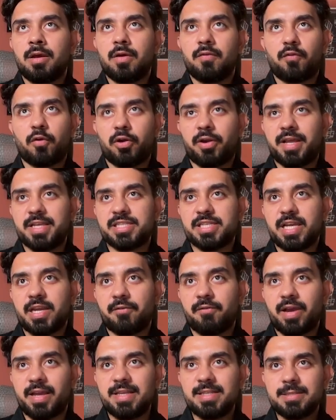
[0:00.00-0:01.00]
for
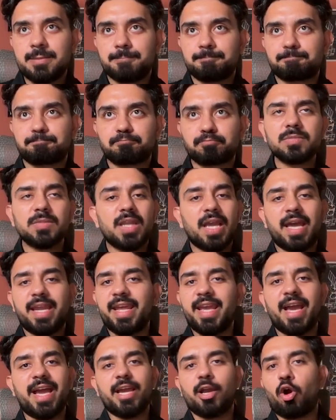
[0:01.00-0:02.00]
Agentivise, an
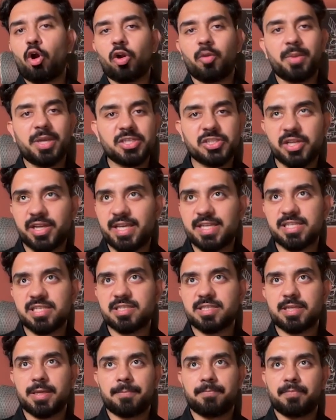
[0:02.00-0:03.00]
AI automation
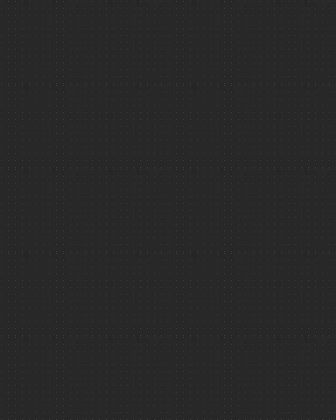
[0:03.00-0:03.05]
agency,